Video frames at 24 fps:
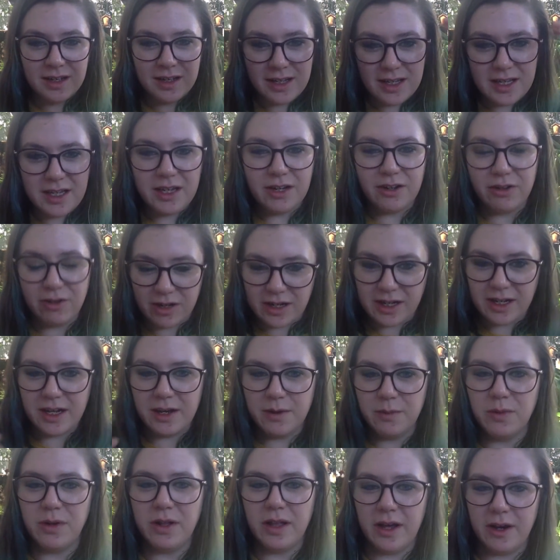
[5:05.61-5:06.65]

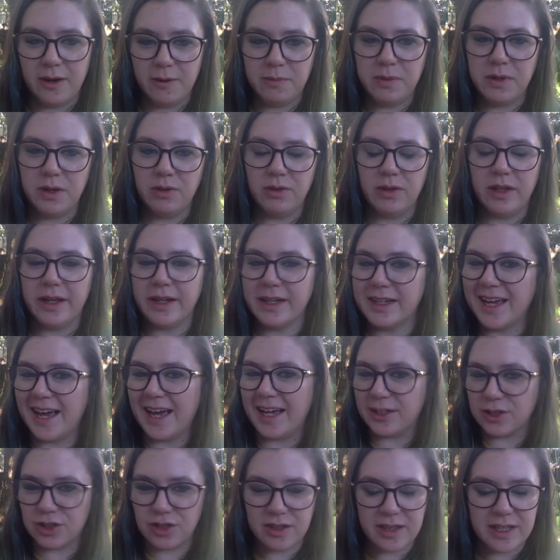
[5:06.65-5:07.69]
it will help you like
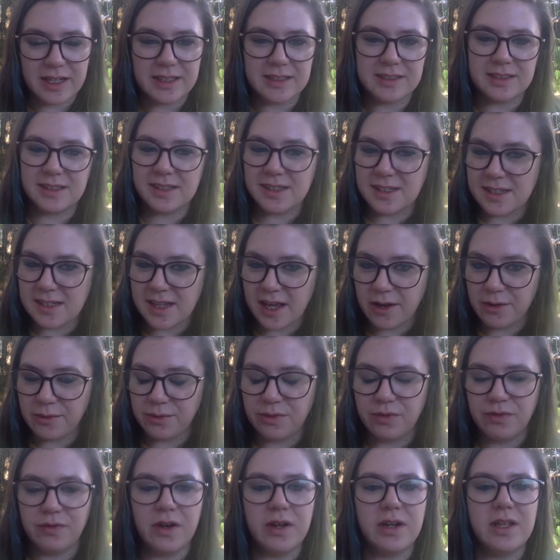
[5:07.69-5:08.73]
catch things that
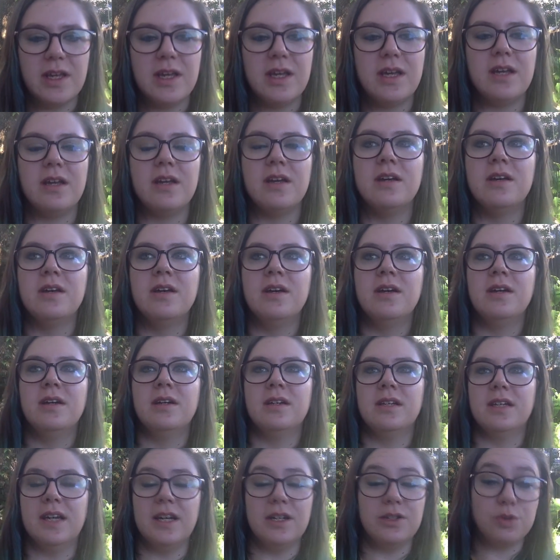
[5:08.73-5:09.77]
sound funny,
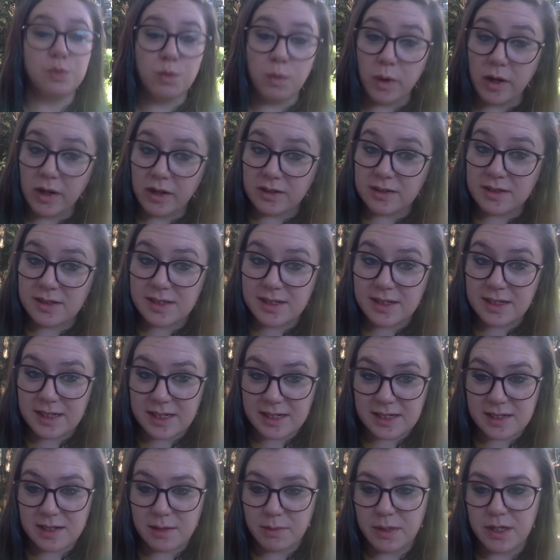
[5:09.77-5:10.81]
catch words that
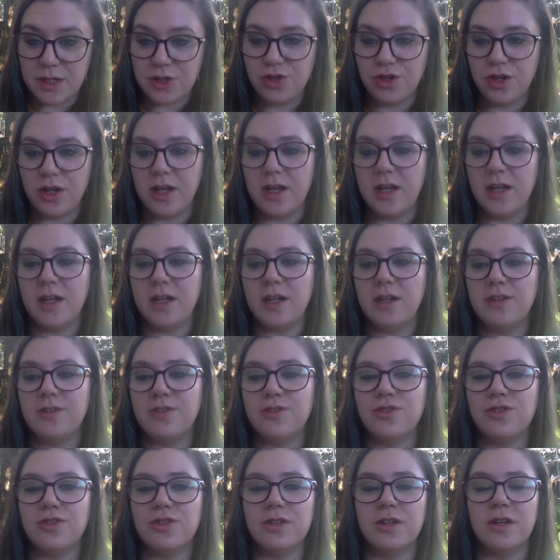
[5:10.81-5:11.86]
need to be
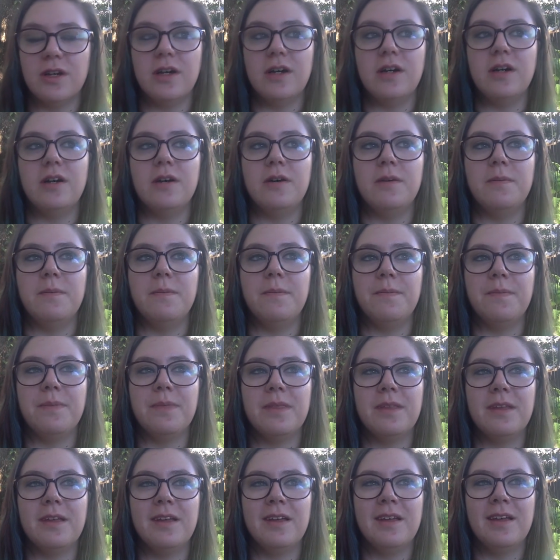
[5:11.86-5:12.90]
changed,
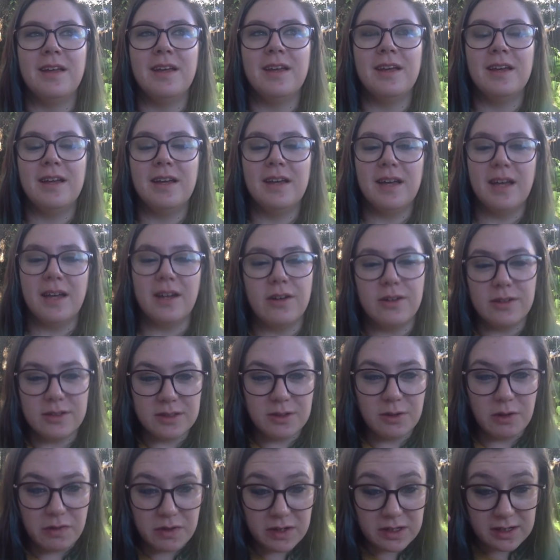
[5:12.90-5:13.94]
and also
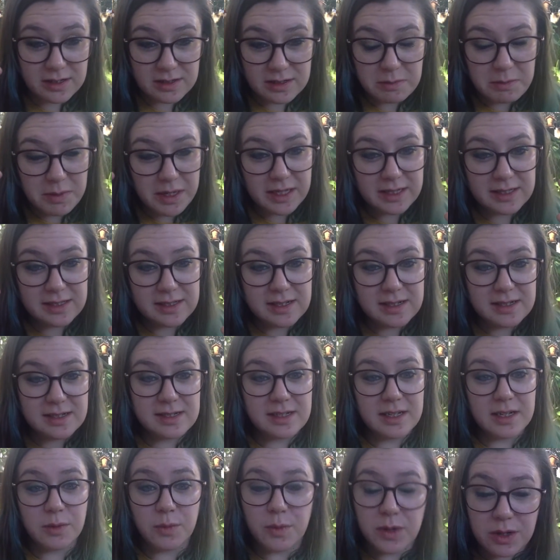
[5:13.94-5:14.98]
if it doesn't make sense,
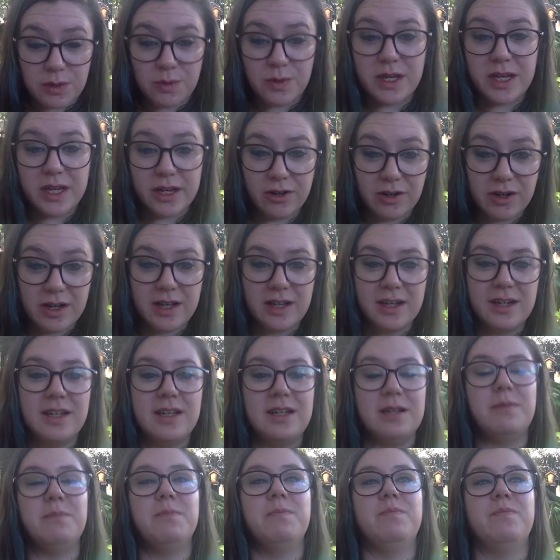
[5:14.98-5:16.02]
like when you hear it, it